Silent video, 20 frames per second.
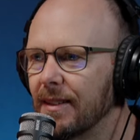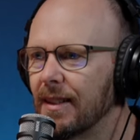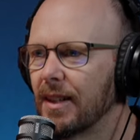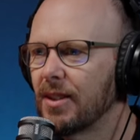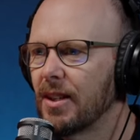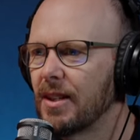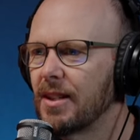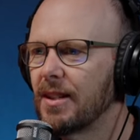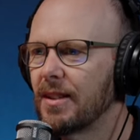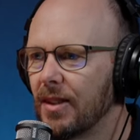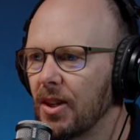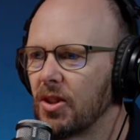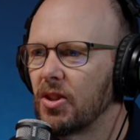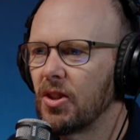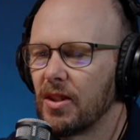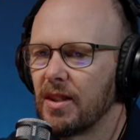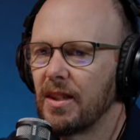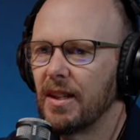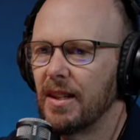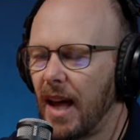No. This is this
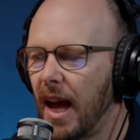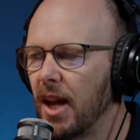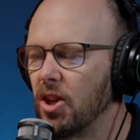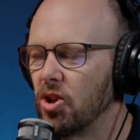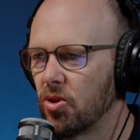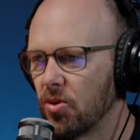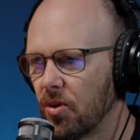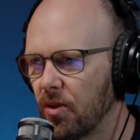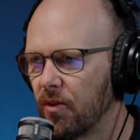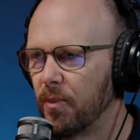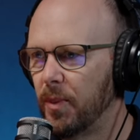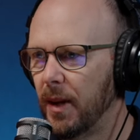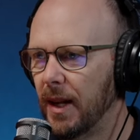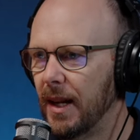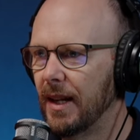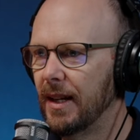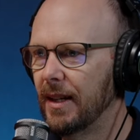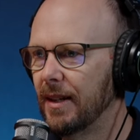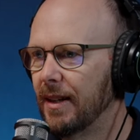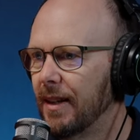is the nature of
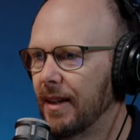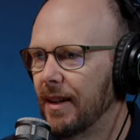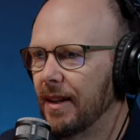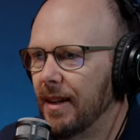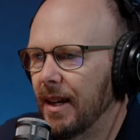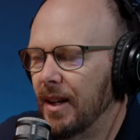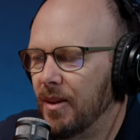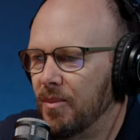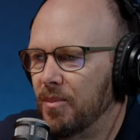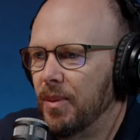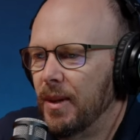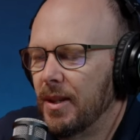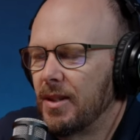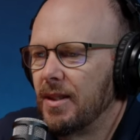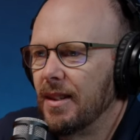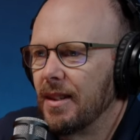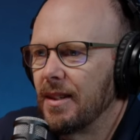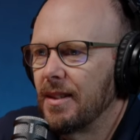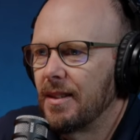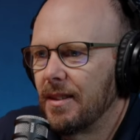being in
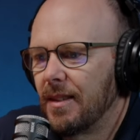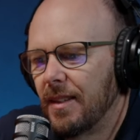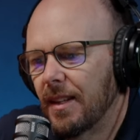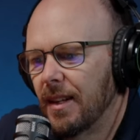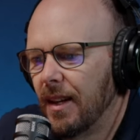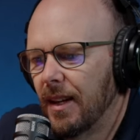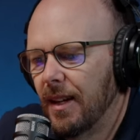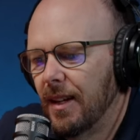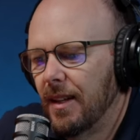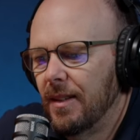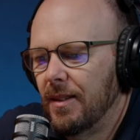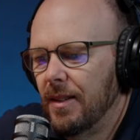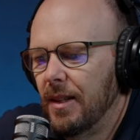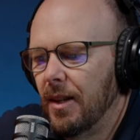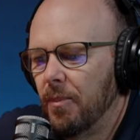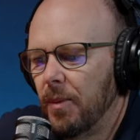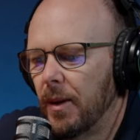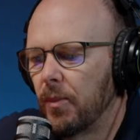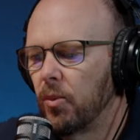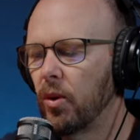business. The you know,
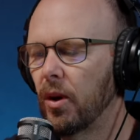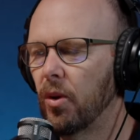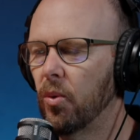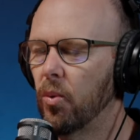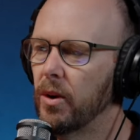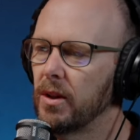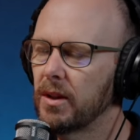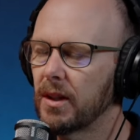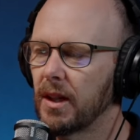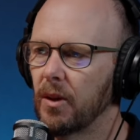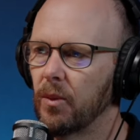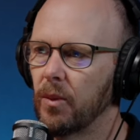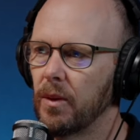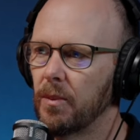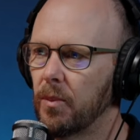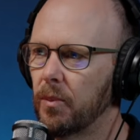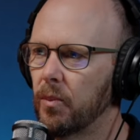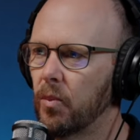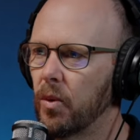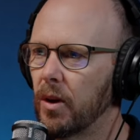people are always going to
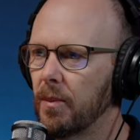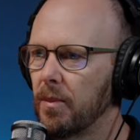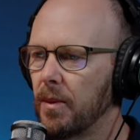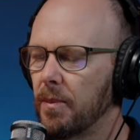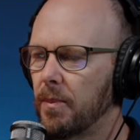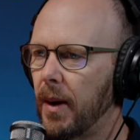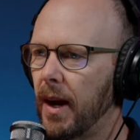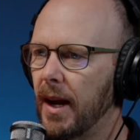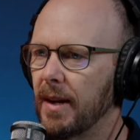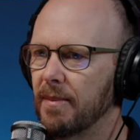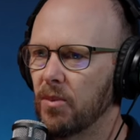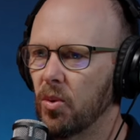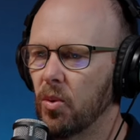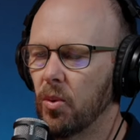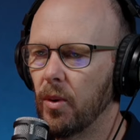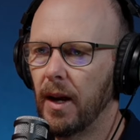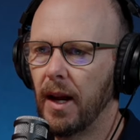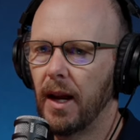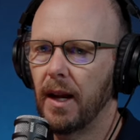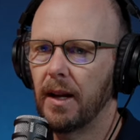want to be paid
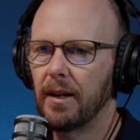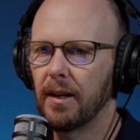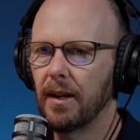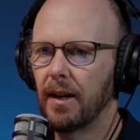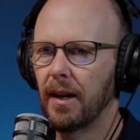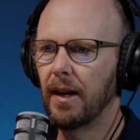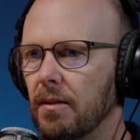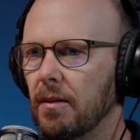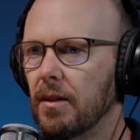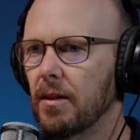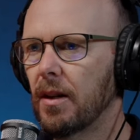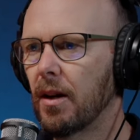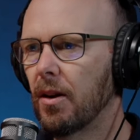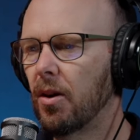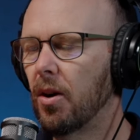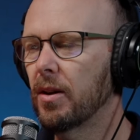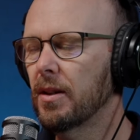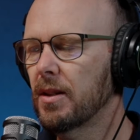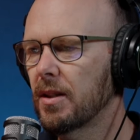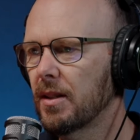more. And, you know,
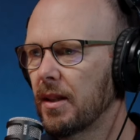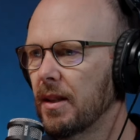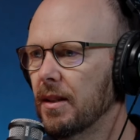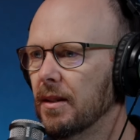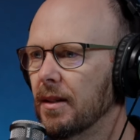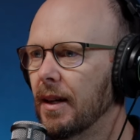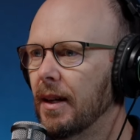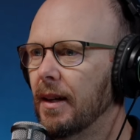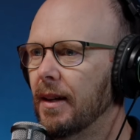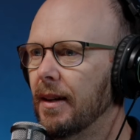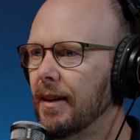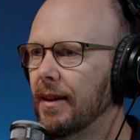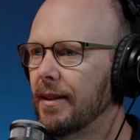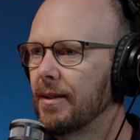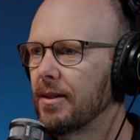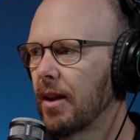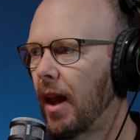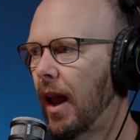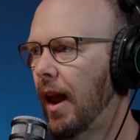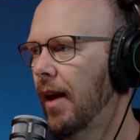honestly,
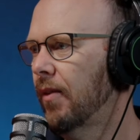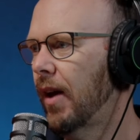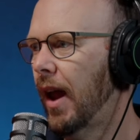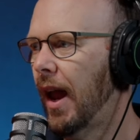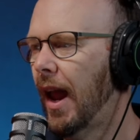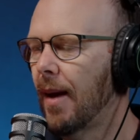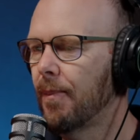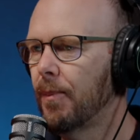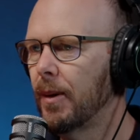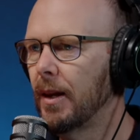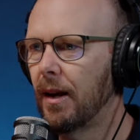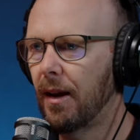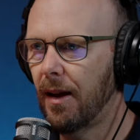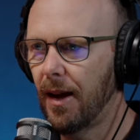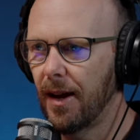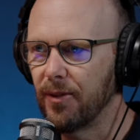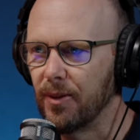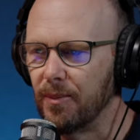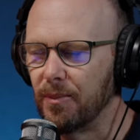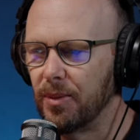to have a happy
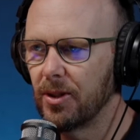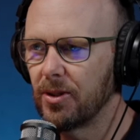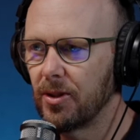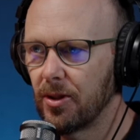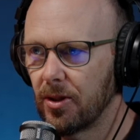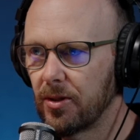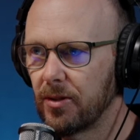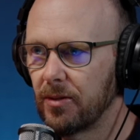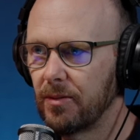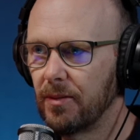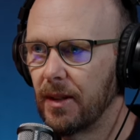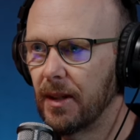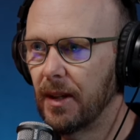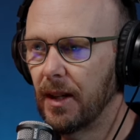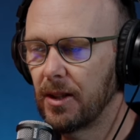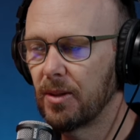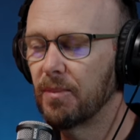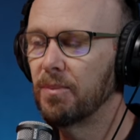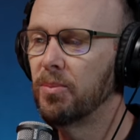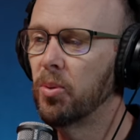life in business,
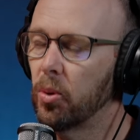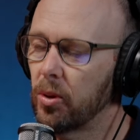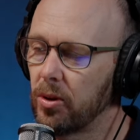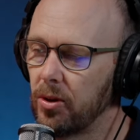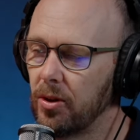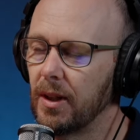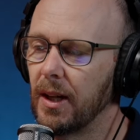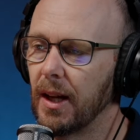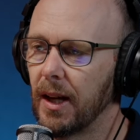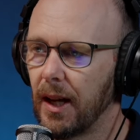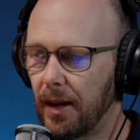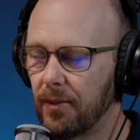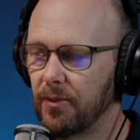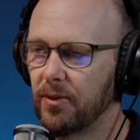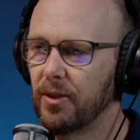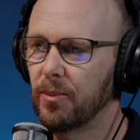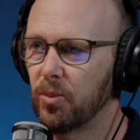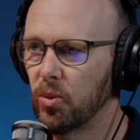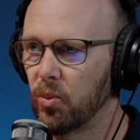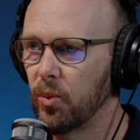it's important you get
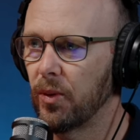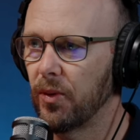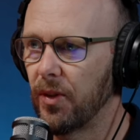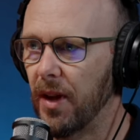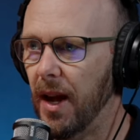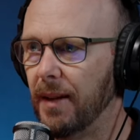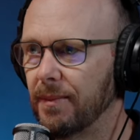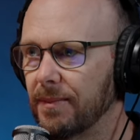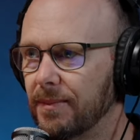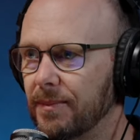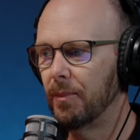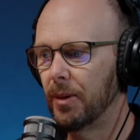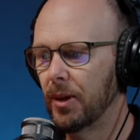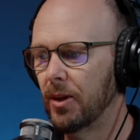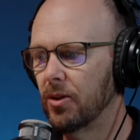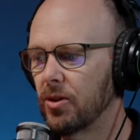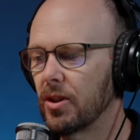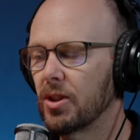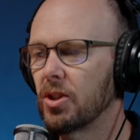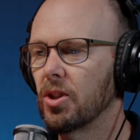comfortable with that,
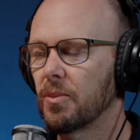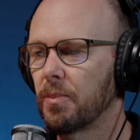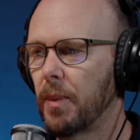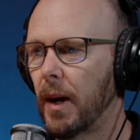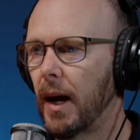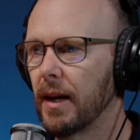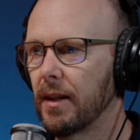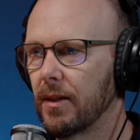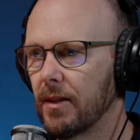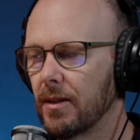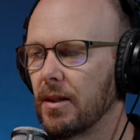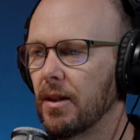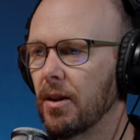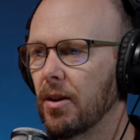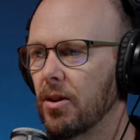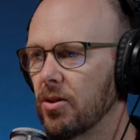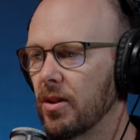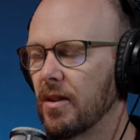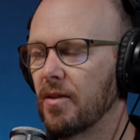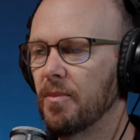because it's just part of the
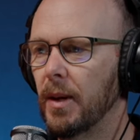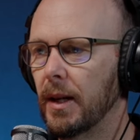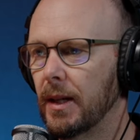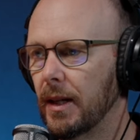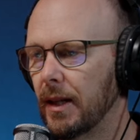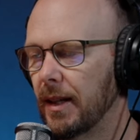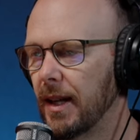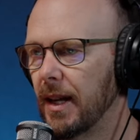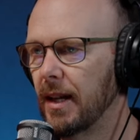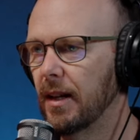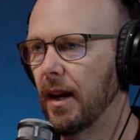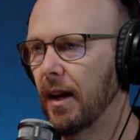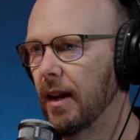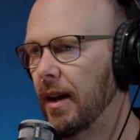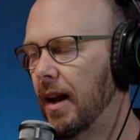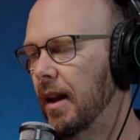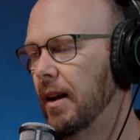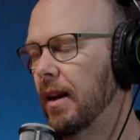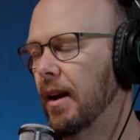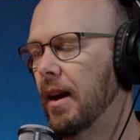territory of being a leader
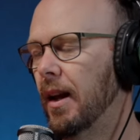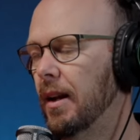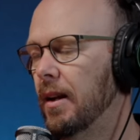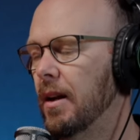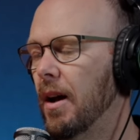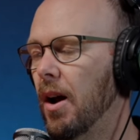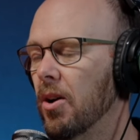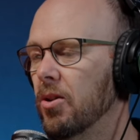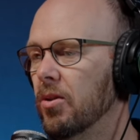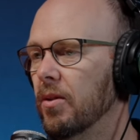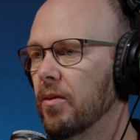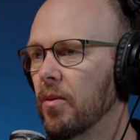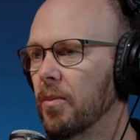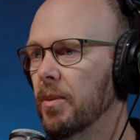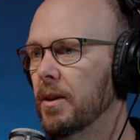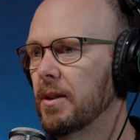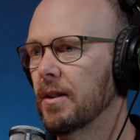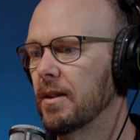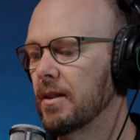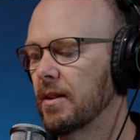and, a, and an owner of a
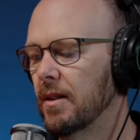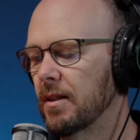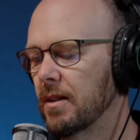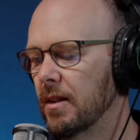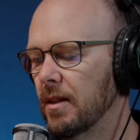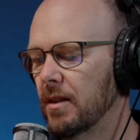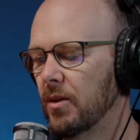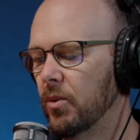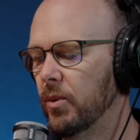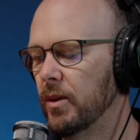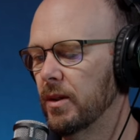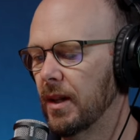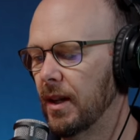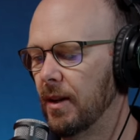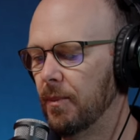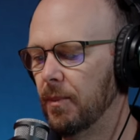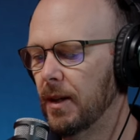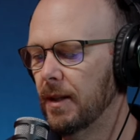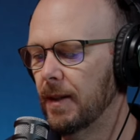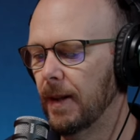business. It's, it's always going to
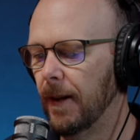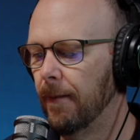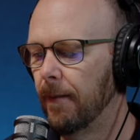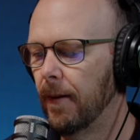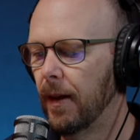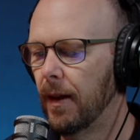be there.